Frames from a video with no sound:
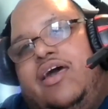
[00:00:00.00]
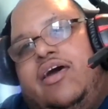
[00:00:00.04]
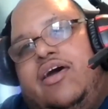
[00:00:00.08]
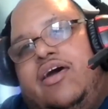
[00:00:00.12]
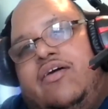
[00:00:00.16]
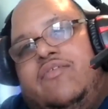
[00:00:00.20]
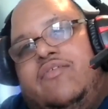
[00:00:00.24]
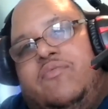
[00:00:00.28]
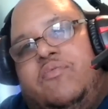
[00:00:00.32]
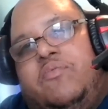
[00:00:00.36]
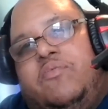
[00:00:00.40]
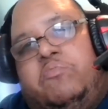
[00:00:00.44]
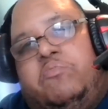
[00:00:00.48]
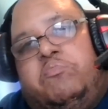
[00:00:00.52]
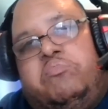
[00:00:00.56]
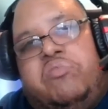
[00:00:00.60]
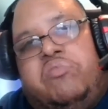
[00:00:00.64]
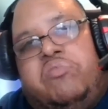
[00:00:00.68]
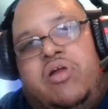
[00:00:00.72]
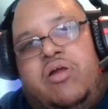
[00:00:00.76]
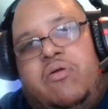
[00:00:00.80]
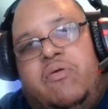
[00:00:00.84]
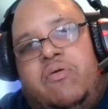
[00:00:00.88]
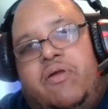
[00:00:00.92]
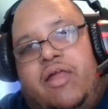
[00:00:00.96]
of
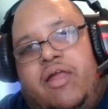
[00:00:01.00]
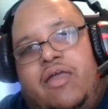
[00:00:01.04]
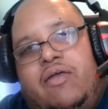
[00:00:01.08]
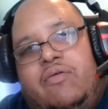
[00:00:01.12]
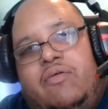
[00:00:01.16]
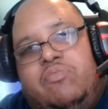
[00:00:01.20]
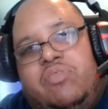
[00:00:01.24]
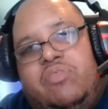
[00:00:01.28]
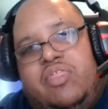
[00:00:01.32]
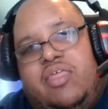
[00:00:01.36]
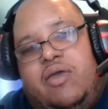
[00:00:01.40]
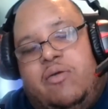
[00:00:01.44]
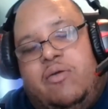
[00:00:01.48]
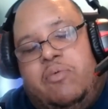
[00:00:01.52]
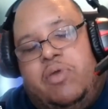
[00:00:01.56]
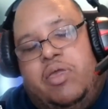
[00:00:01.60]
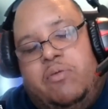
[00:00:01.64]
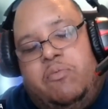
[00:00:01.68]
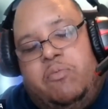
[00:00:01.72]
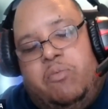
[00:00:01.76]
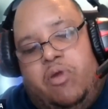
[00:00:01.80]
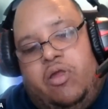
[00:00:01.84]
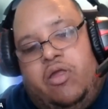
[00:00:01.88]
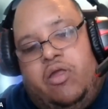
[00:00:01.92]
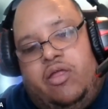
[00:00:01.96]
programs that we
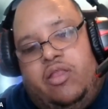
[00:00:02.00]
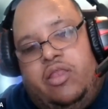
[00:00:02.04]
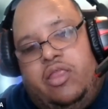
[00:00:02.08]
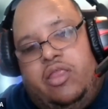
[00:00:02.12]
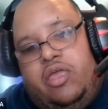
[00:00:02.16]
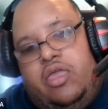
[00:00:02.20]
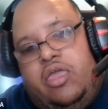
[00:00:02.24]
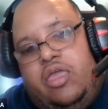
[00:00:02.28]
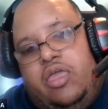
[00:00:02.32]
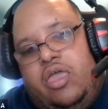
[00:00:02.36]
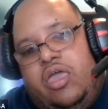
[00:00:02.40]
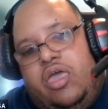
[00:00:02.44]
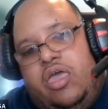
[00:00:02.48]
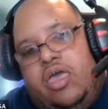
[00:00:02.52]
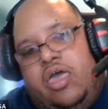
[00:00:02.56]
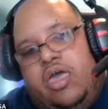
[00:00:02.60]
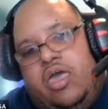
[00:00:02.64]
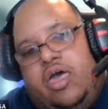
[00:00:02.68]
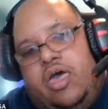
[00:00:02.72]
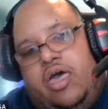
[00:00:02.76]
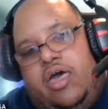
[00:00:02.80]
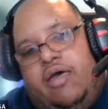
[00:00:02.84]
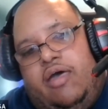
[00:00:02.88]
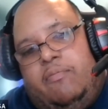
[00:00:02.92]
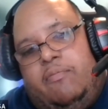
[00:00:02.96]
run.
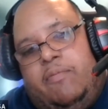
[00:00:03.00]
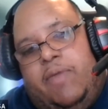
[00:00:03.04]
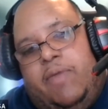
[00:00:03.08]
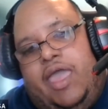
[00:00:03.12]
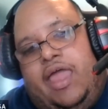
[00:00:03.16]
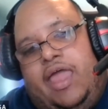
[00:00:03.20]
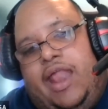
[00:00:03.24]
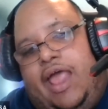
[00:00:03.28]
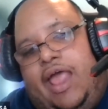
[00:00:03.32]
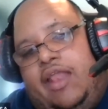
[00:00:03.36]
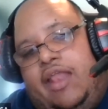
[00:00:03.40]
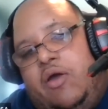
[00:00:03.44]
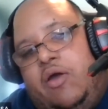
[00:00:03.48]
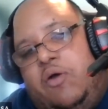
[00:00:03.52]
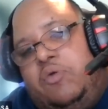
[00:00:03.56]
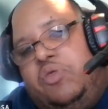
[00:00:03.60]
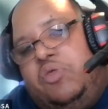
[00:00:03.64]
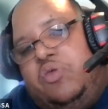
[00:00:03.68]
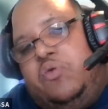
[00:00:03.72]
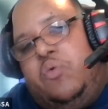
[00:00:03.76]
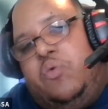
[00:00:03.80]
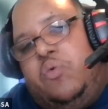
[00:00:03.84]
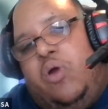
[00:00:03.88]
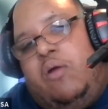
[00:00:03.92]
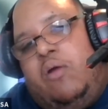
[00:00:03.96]
And I know
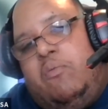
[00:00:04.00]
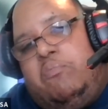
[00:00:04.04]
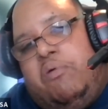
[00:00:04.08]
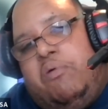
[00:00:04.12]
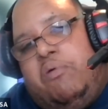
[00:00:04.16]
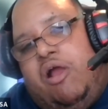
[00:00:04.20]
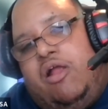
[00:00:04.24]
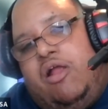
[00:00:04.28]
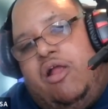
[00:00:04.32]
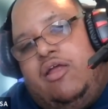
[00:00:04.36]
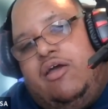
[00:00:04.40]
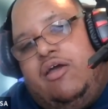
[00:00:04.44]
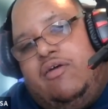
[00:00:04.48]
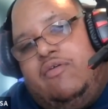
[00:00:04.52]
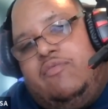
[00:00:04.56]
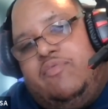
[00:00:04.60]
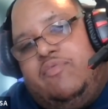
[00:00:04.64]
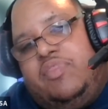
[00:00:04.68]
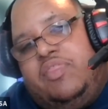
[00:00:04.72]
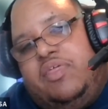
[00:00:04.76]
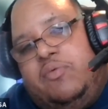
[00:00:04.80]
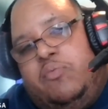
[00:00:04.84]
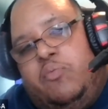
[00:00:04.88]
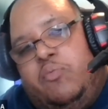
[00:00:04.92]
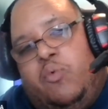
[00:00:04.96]
you are part
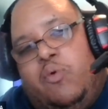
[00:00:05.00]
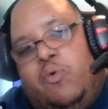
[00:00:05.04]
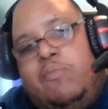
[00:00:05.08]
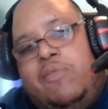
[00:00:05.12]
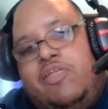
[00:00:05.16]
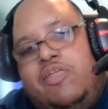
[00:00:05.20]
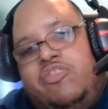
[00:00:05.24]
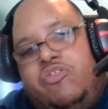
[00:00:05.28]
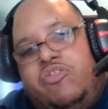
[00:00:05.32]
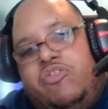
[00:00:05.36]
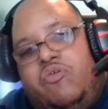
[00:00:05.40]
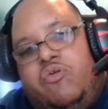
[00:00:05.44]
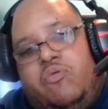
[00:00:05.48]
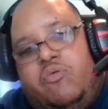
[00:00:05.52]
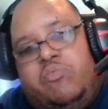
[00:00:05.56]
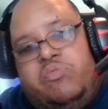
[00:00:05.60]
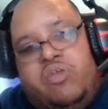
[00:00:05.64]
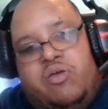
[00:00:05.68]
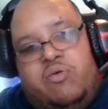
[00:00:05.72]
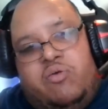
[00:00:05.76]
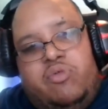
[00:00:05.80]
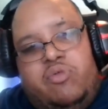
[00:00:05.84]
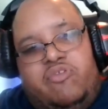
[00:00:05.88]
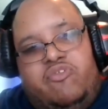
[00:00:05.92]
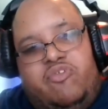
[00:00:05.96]
of the women's group.
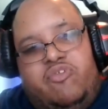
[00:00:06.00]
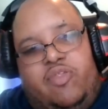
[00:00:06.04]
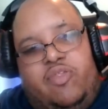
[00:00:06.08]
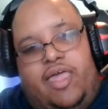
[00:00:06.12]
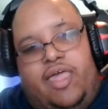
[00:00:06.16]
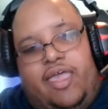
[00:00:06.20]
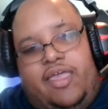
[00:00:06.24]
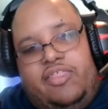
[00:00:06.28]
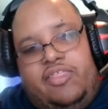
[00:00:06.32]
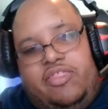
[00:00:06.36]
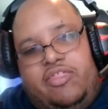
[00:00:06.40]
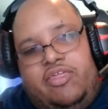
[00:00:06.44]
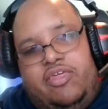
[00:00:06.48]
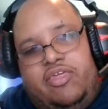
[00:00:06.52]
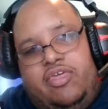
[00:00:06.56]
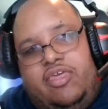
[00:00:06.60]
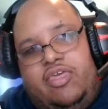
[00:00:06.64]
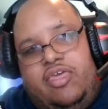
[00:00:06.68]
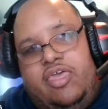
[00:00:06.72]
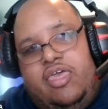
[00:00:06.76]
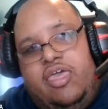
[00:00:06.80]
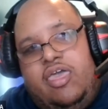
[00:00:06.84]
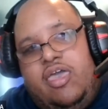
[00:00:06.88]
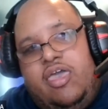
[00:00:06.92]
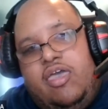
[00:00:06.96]
So would you like
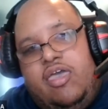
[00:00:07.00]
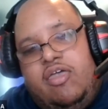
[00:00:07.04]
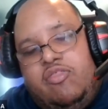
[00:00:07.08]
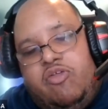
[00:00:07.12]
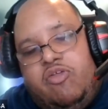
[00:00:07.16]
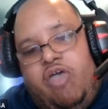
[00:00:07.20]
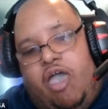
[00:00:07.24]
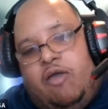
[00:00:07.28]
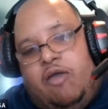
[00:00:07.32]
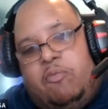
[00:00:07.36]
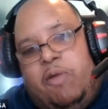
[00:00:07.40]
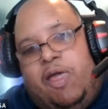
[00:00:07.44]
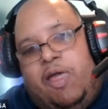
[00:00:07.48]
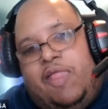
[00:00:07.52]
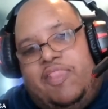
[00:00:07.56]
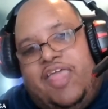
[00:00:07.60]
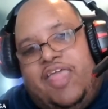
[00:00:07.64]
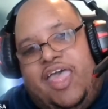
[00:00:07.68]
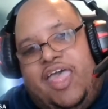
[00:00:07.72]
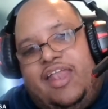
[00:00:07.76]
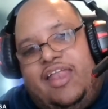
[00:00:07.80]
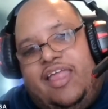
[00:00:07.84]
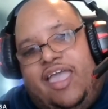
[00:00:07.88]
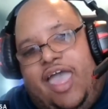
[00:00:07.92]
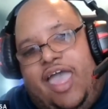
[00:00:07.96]
to talk about
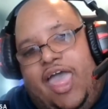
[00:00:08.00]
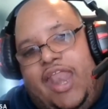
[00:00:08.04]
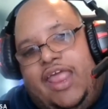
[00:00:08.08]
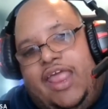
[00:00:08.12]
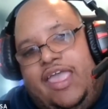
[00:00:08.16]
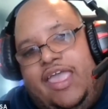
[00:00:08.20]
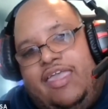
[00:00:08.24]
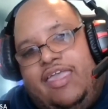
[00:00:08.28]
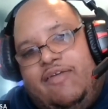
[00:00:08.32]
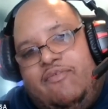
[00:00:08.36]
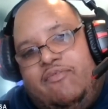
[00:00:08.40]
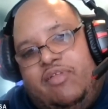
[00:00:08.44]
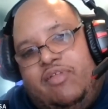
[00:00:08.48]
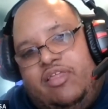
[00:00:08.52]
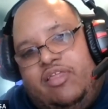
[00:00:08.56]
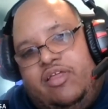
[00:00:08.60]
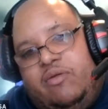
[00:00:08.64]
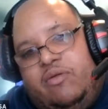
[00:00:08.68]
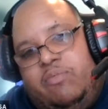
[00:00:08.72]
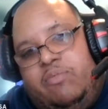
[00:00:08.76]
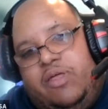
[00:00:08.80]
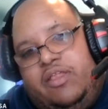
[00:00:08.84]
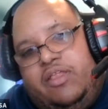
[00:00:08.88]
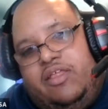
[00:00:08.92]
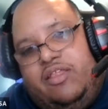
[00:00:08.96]
that and kind of give a little
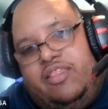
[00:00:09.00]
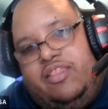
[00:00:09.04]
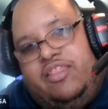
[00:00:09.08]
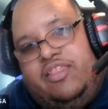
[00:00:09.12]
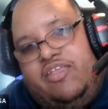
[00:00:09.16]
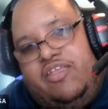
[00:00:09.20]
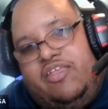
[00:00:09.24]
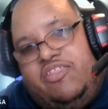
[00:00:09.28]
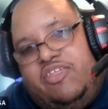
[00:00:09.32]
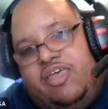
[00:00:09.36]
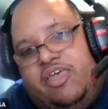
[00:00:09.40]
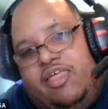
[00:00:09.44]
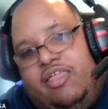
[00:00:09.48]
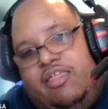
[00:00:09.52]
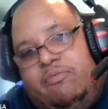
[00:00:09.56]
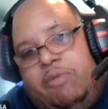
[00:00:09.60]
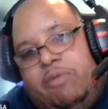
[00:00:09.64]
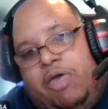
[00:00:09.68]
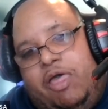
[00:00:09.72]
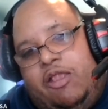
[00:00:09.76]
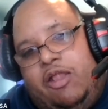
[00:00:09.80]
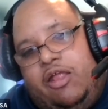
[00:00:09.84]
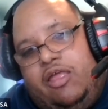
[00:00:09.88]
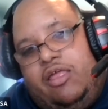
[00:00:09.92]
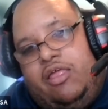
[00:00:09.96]
bit of detail
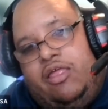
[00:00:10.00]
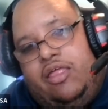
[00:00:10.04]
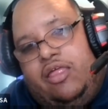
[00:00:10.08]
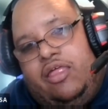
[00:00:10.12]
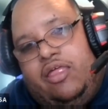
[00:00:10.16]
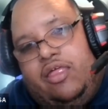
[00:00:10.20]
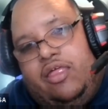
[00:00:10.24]
about it?